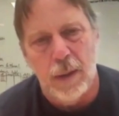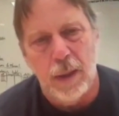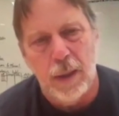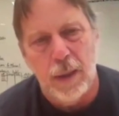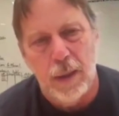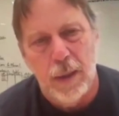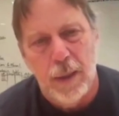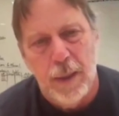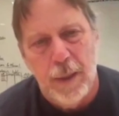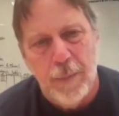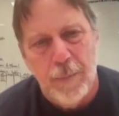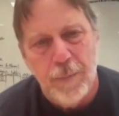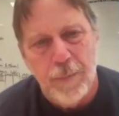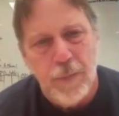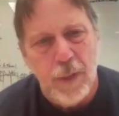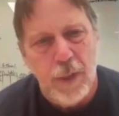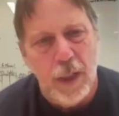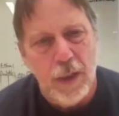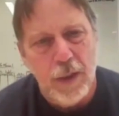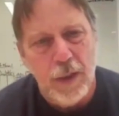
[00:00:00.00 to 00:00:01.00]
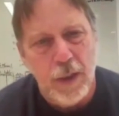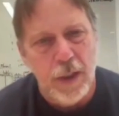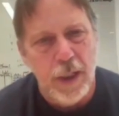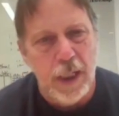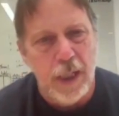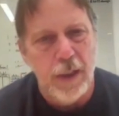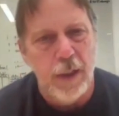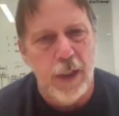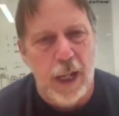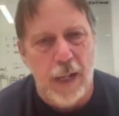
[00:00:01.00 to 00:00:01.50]
Right. And so
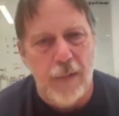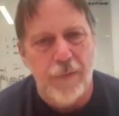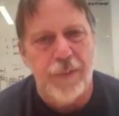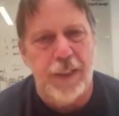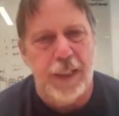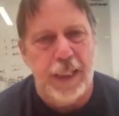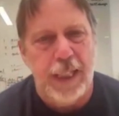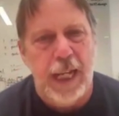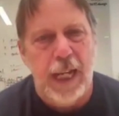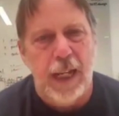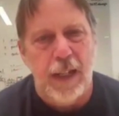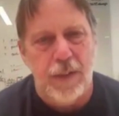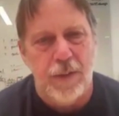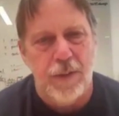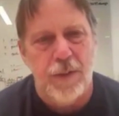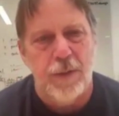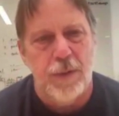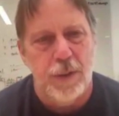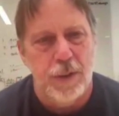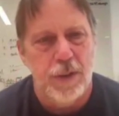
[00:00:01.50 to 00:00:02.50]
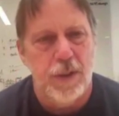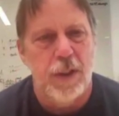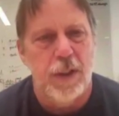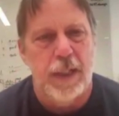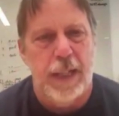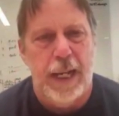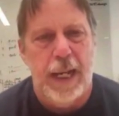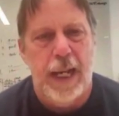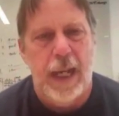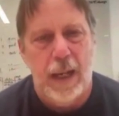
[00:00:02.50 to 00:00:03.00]
then you have to guess what's going
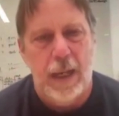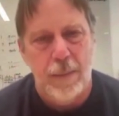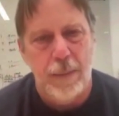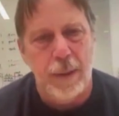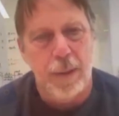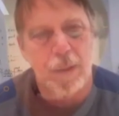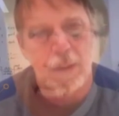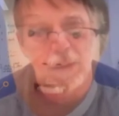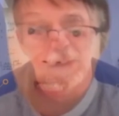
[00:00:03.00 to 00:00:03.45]
to happen.